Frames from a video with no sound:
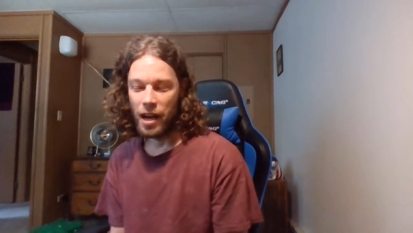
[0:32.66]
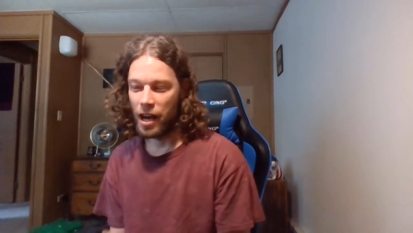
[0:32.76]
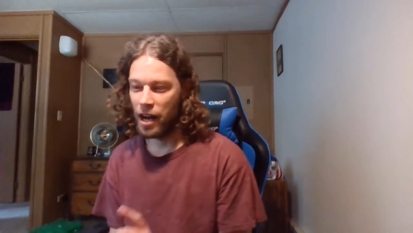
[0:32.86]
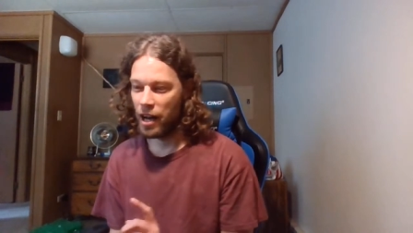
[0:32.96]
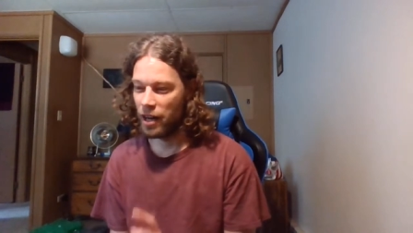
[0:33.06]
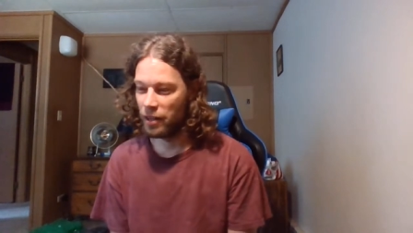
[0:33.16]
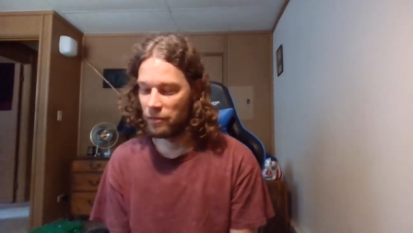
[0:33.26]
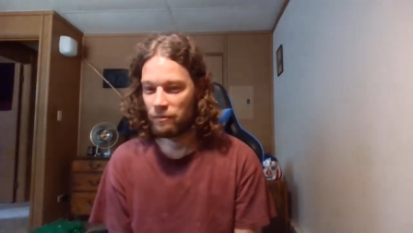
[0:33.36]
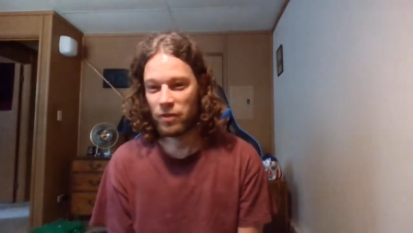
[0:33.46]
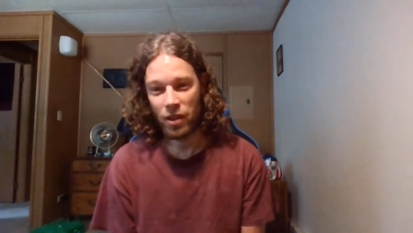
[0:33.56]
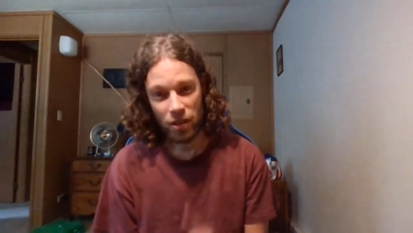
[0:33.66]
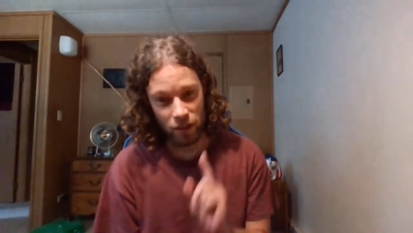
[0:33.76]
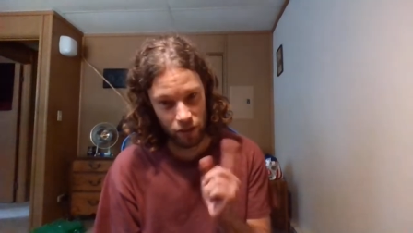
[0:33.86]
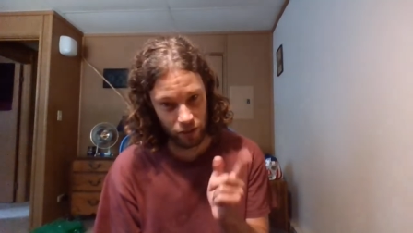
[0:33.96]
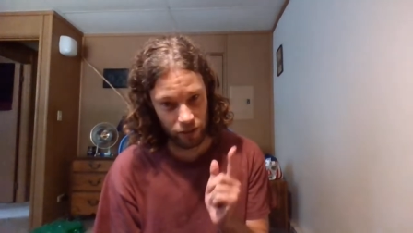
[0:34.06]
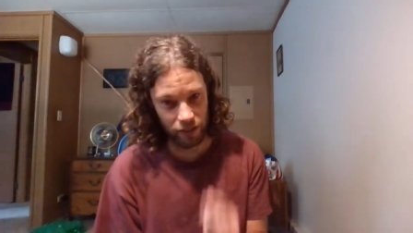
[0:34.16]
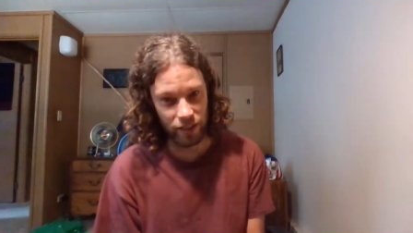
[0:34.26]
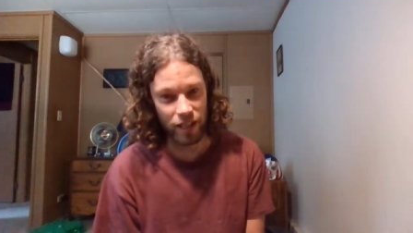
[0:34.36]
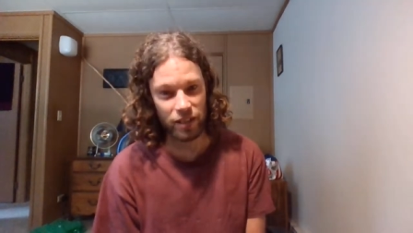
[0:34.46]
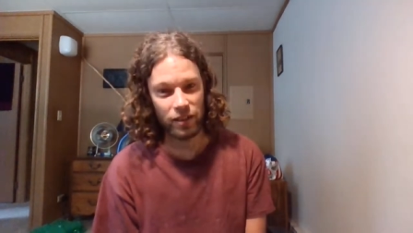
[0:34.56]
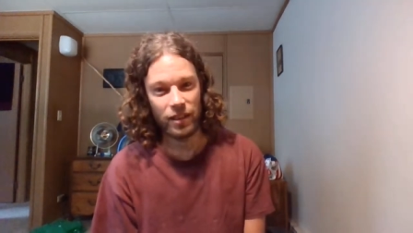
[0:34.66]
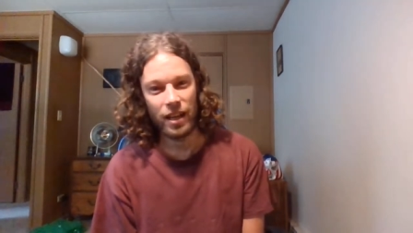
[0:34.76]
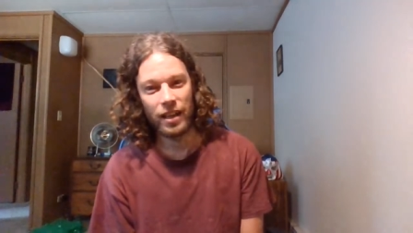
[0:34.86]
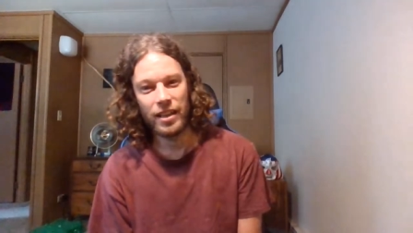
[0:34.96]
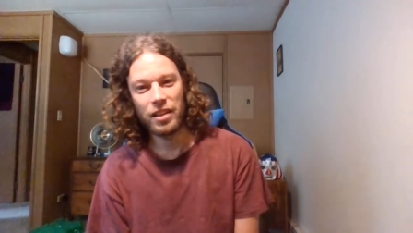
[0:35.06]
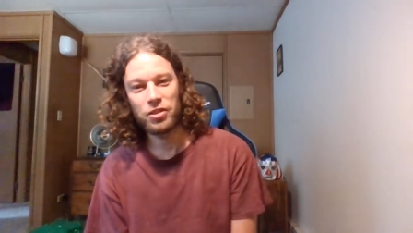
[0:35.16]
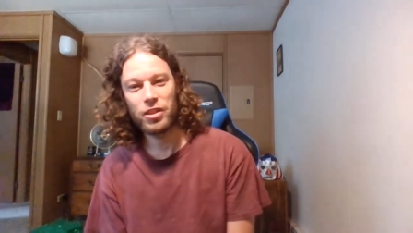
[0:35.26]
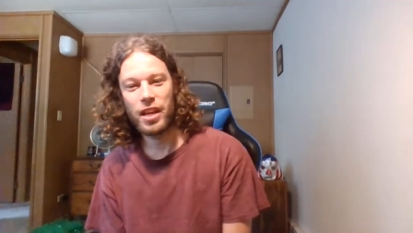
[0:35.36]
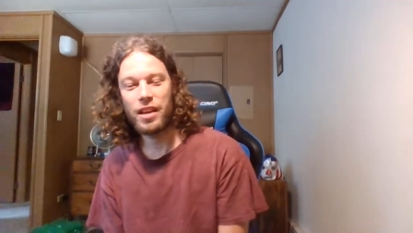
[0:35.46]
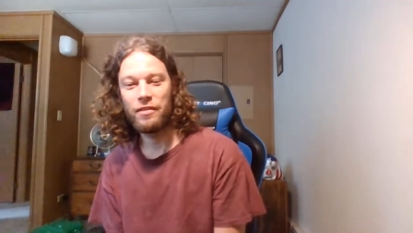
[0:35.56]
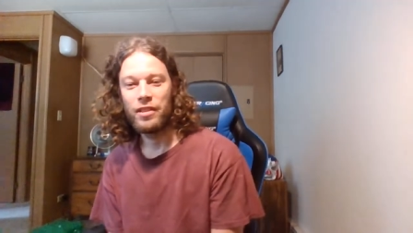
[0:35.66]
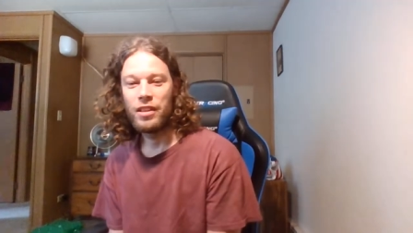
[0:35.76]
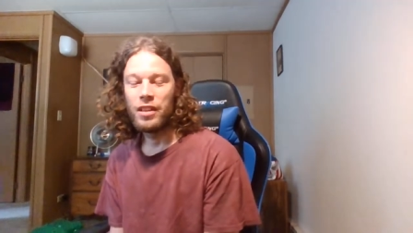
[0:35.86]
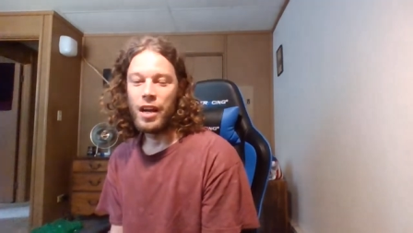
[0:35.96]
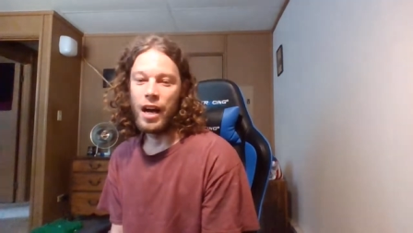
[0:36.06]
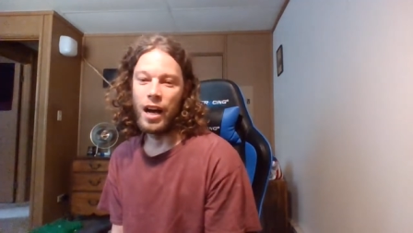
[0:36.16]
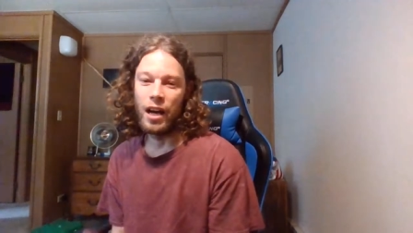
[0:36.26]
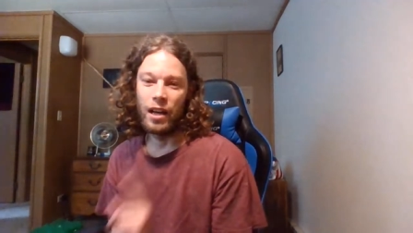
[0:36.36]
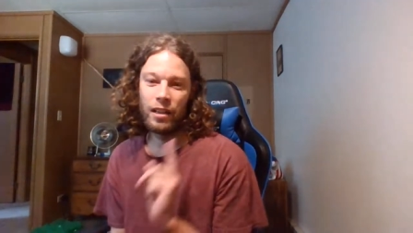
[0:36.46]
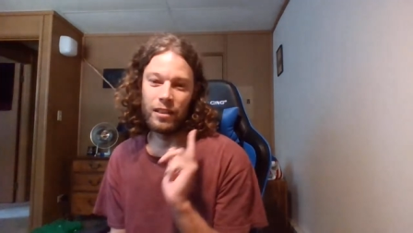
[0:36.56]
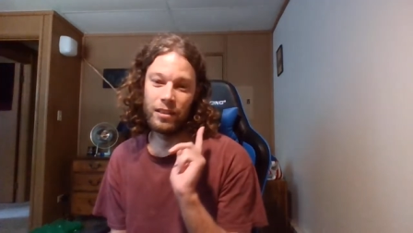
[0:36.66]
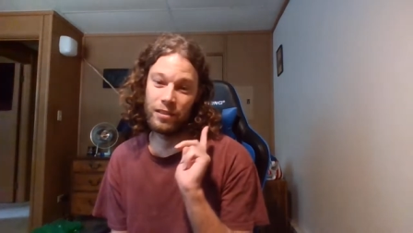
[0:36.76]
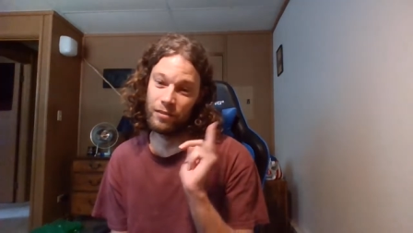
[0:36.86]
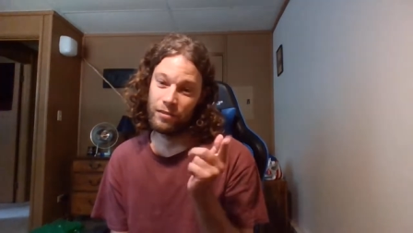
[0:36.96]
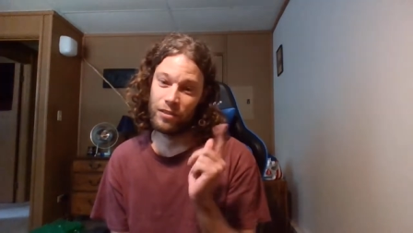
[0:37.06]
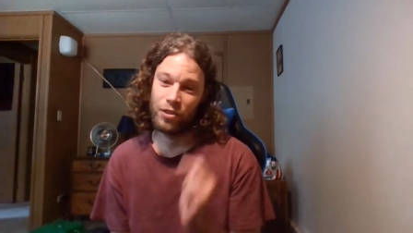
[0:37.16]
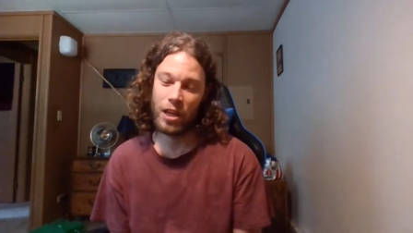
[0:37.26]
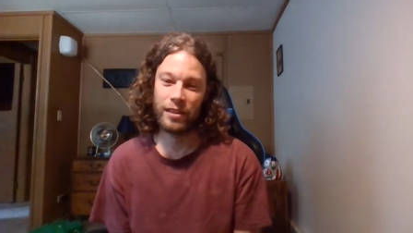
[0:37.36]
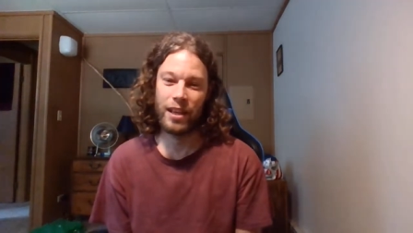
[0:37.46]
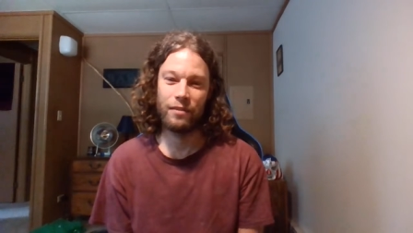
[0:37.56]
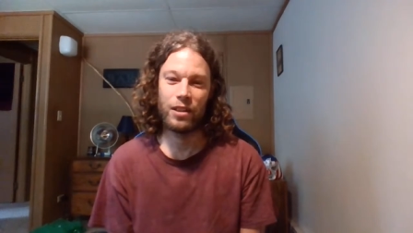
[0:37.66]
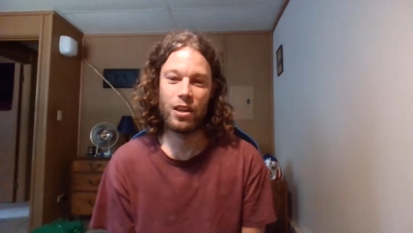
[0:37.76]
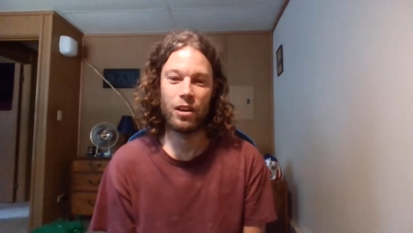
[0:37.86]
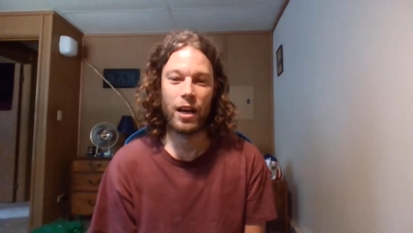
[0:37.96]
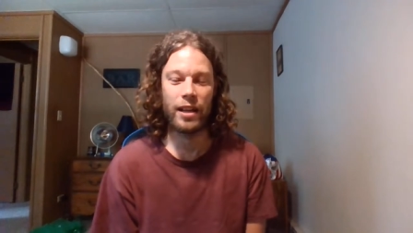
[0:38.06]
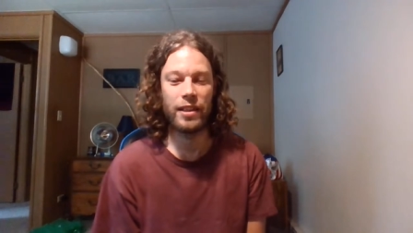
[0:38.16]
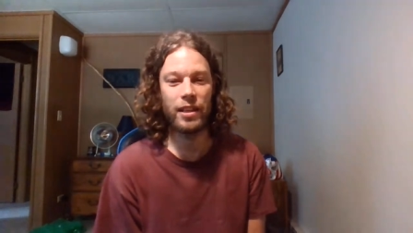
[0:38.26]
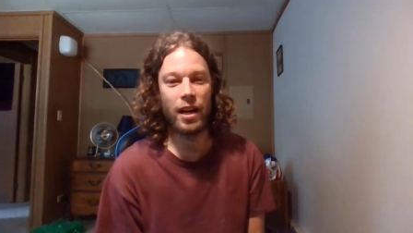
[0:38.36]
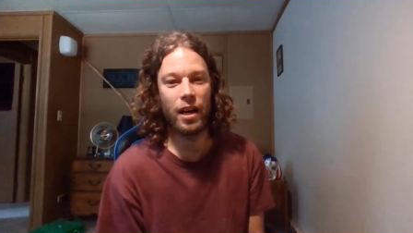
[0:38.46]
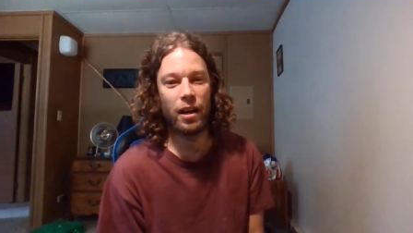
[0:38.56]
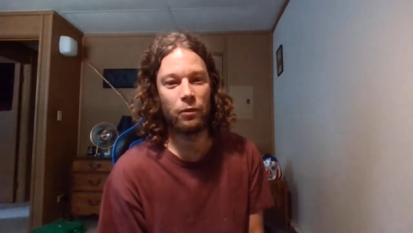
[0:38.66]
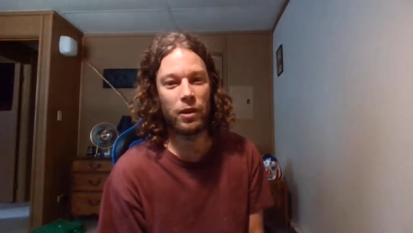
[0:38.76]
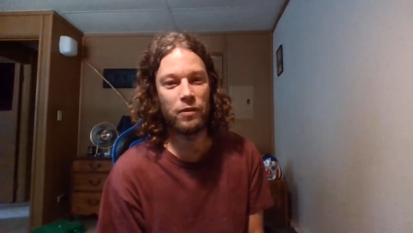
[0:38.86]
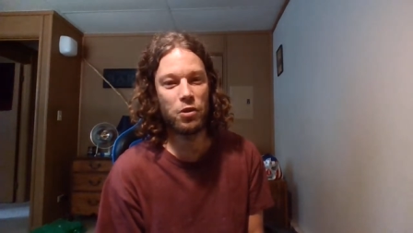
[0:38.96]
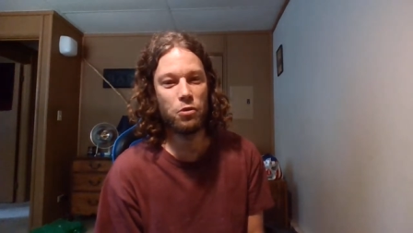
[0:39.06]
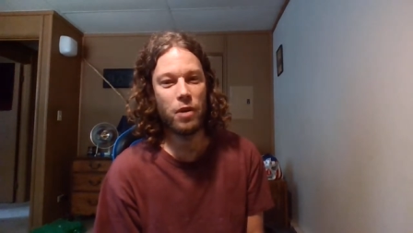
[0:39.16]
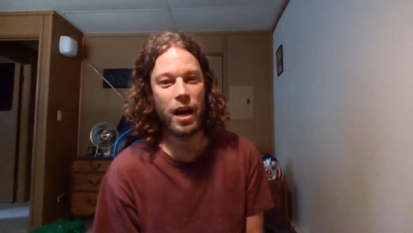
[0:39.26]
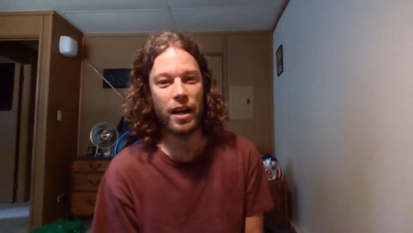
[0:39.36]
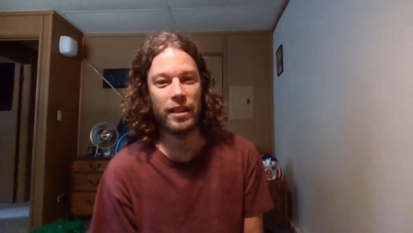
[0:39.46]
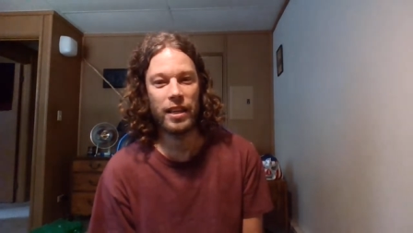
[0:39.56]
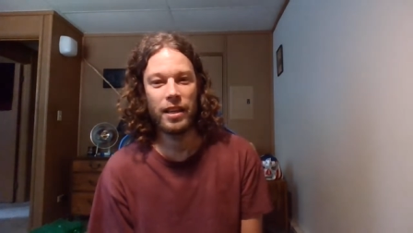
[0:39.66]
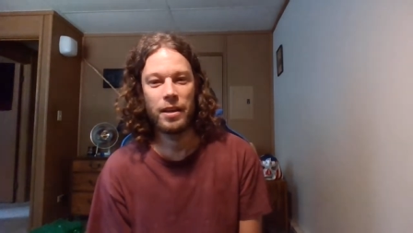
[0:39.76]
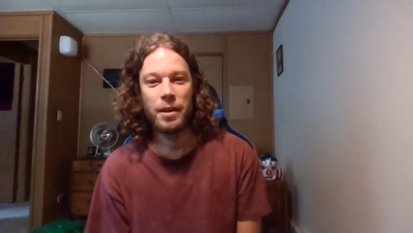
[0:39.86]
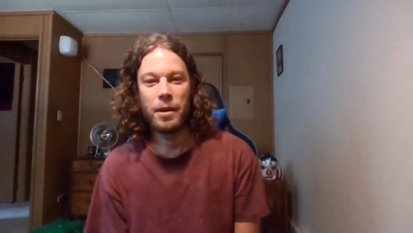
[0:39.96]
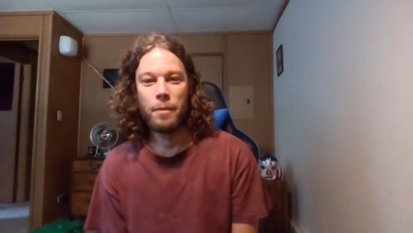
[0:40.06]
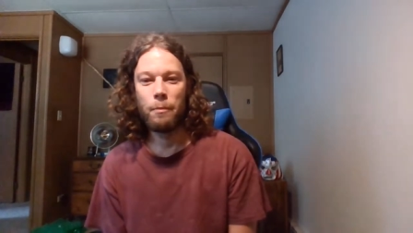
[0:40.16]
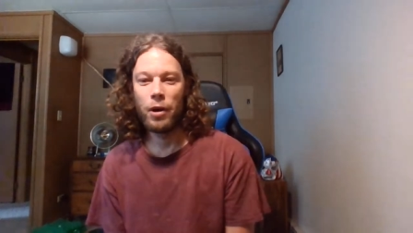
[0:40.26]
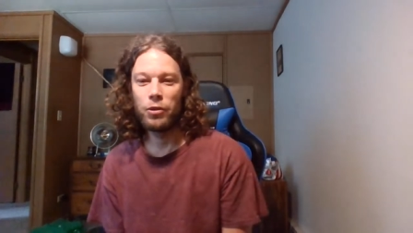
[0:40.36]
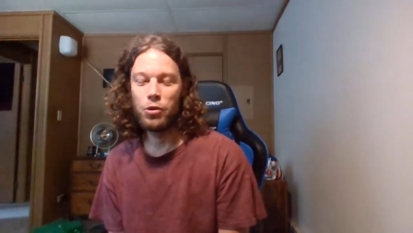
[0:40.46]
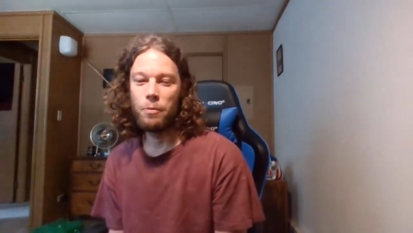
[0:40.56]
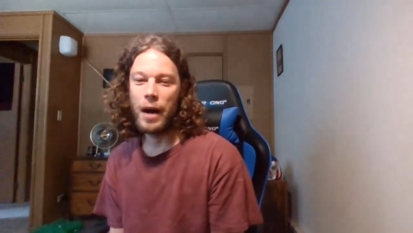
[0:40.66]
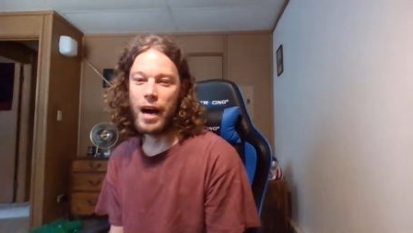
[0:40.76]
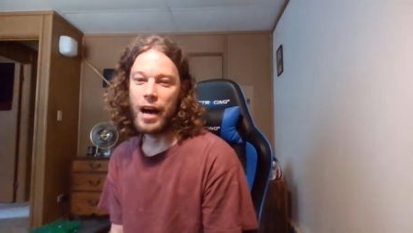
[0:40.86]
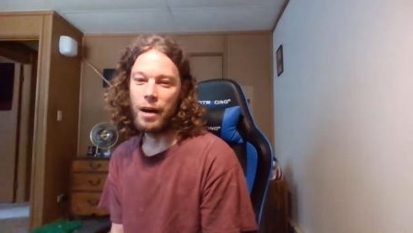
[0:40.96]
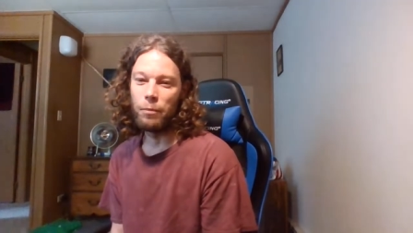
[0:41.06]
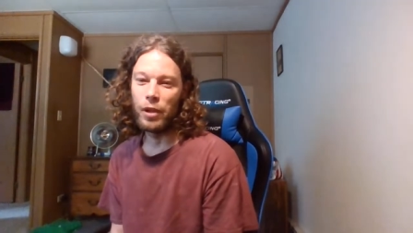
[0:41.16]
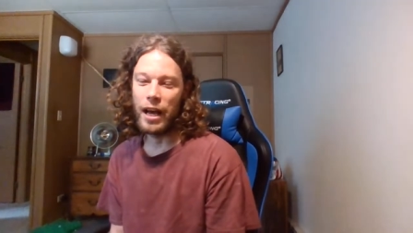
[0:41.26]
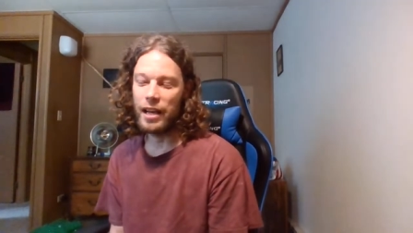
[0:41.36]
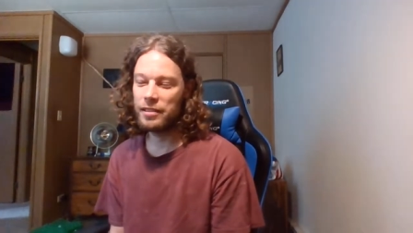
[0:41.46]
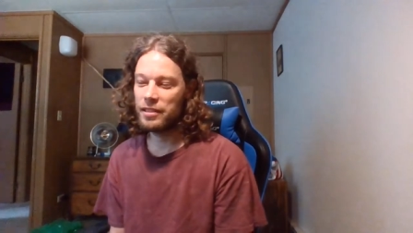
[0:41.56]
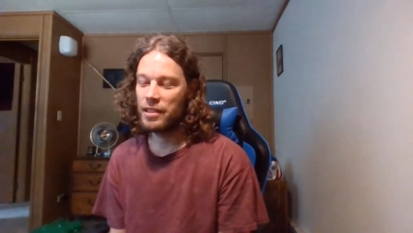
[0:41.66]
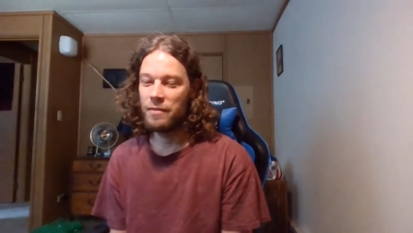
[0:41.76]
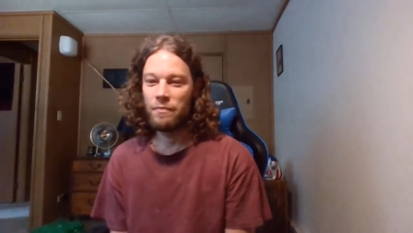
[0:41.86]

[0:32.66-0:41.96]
uh the yeah uh yesterday uh check that video i did a review on the mountain dew baja blast